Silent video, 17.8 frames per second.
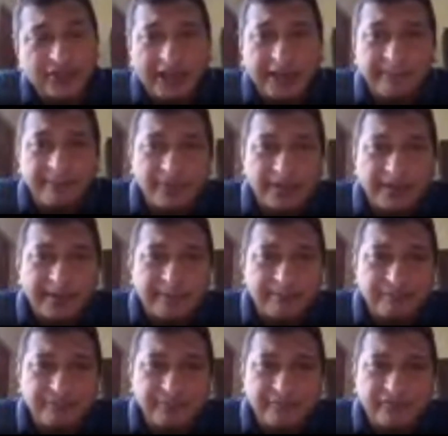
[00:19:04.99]
time,
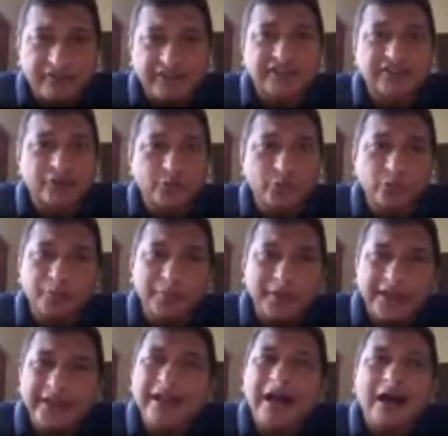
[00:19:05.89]
first you've
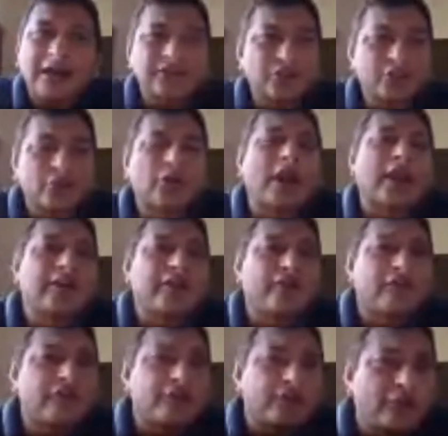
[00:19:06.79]
been asked to
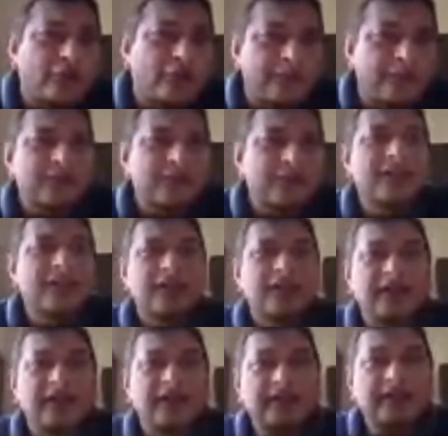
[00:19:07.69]
kind of,
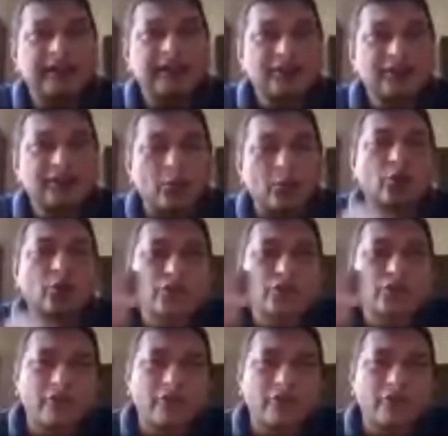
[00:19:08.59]

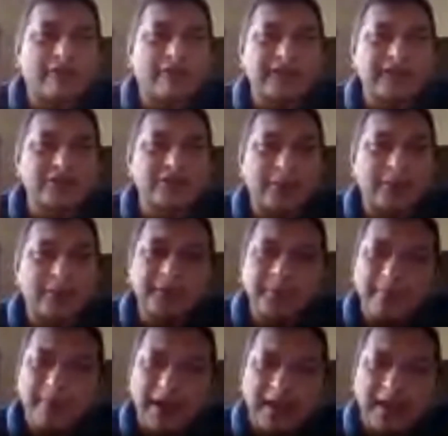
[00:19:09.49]
source your funds from
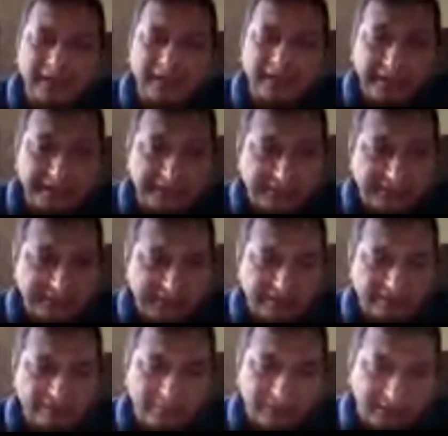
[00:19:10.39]
the market
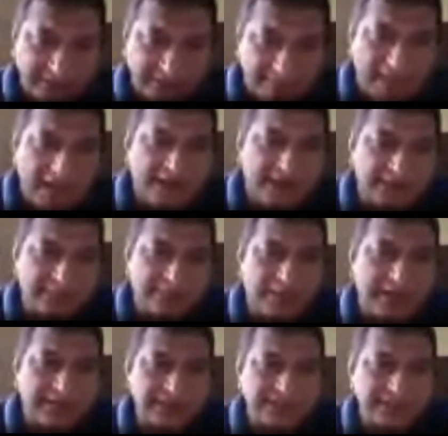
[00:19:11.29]
itself. But the market
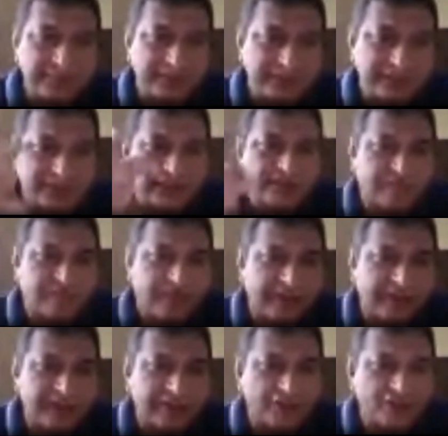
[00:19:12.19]
participants, other
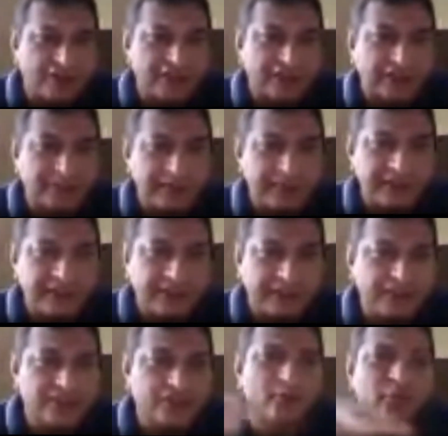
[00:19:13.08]
financial
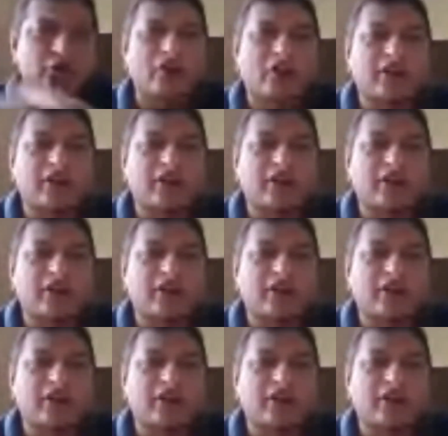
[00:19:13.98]
intermediaries, would